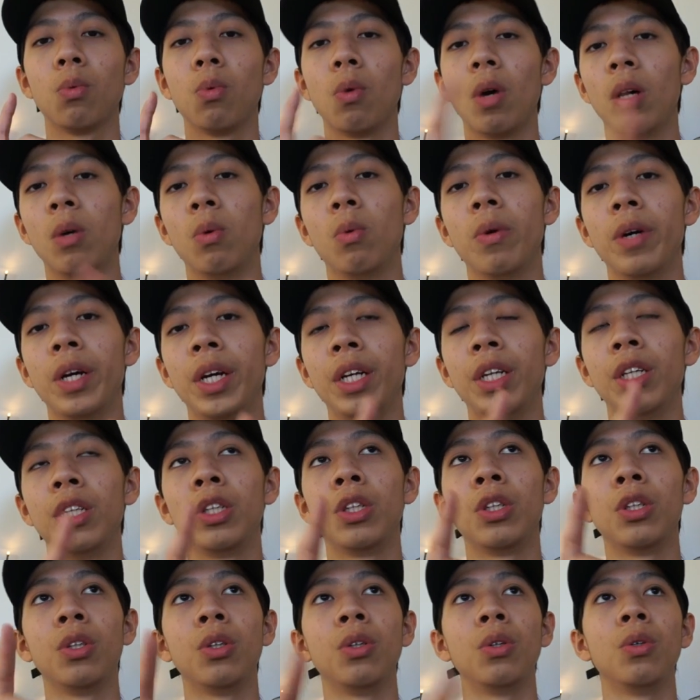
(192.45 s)
One way
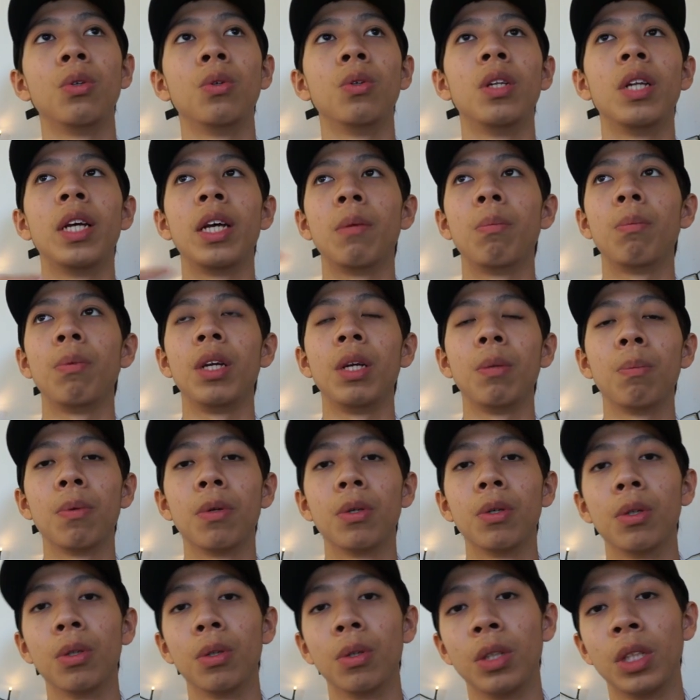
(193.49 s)
to let
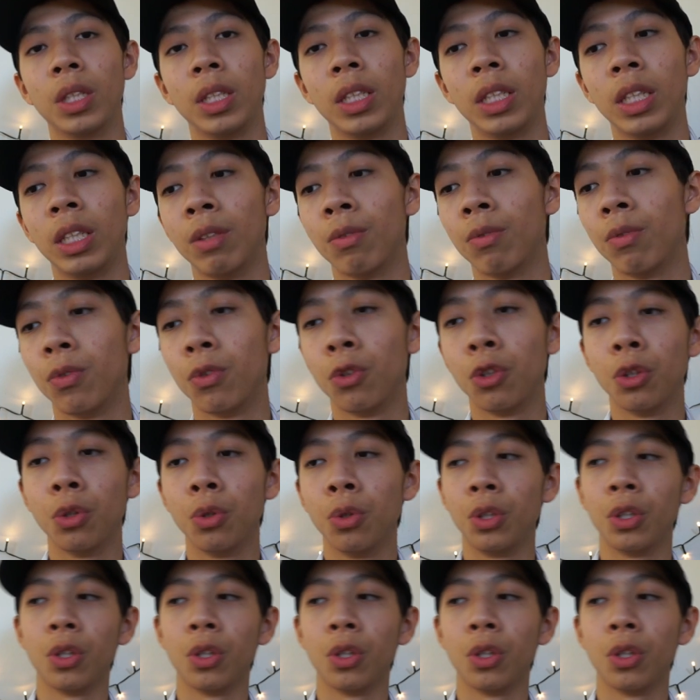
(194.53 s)
people see through